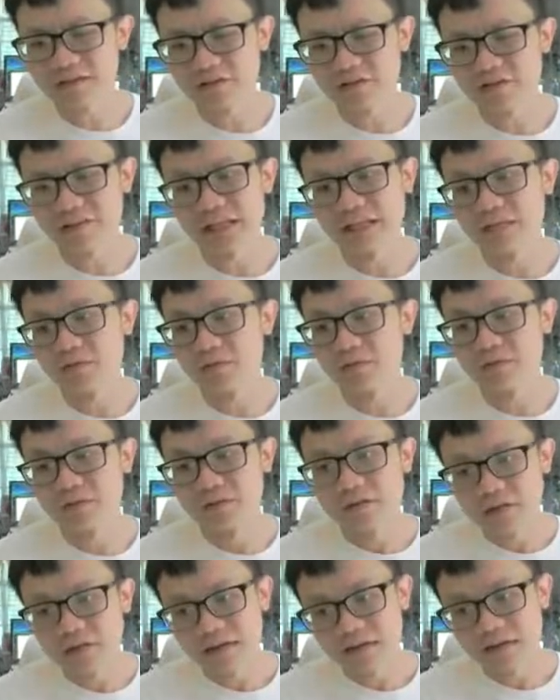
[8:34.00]
your textbook.
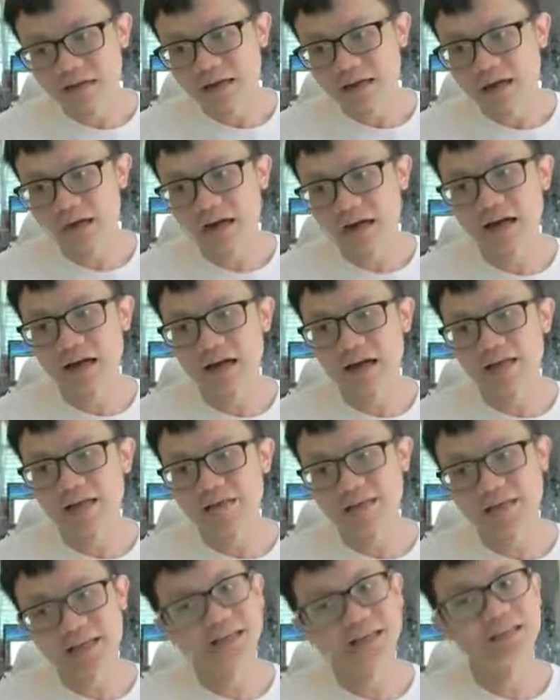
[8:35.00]
Uh,
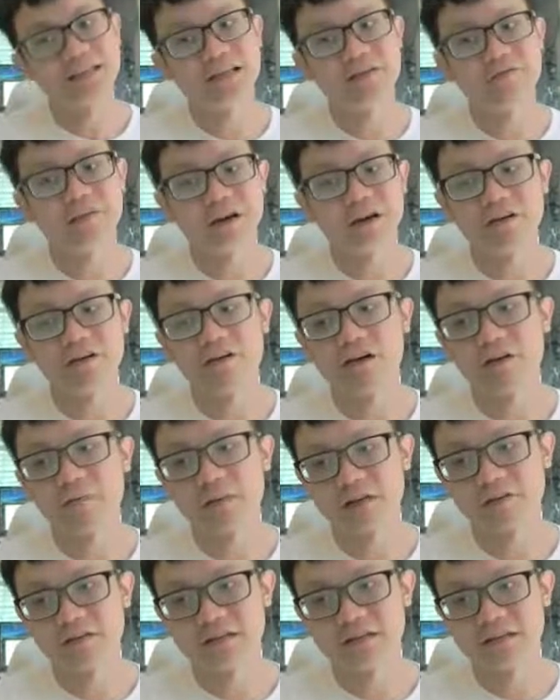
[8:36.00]
J is a very
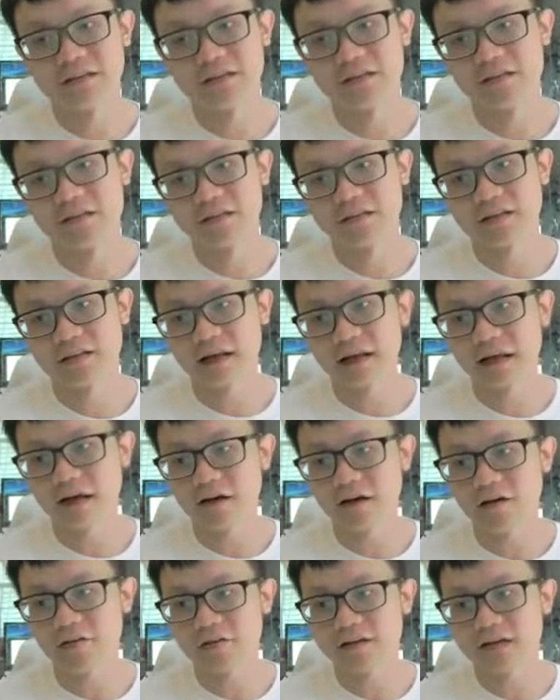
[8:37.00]
common question.
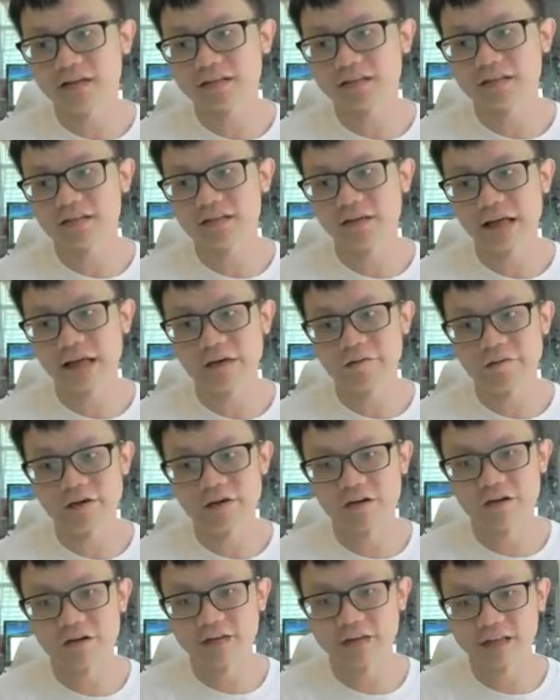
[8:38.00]
How does the
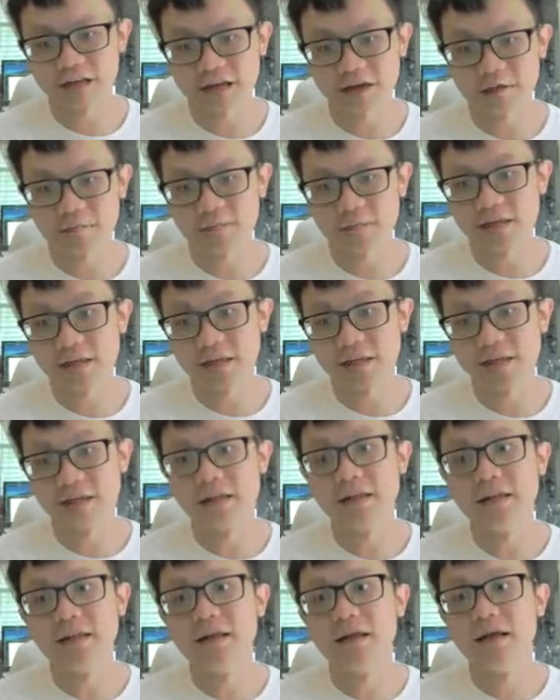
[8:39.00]
alveolus help
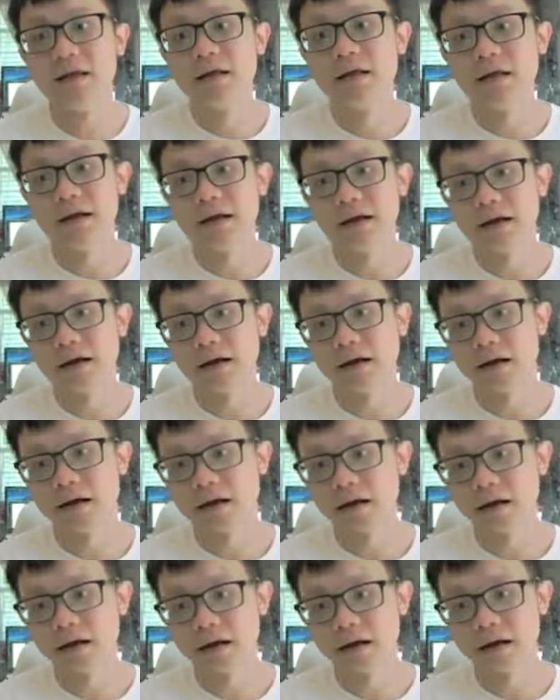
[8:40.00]
in
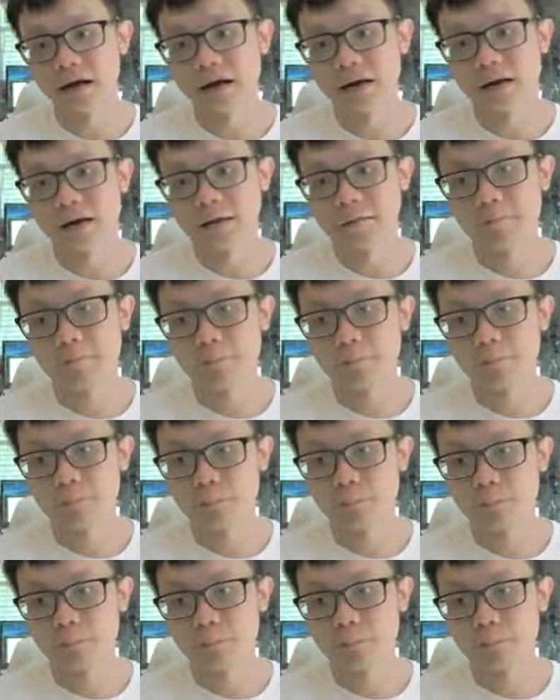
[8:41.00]
um,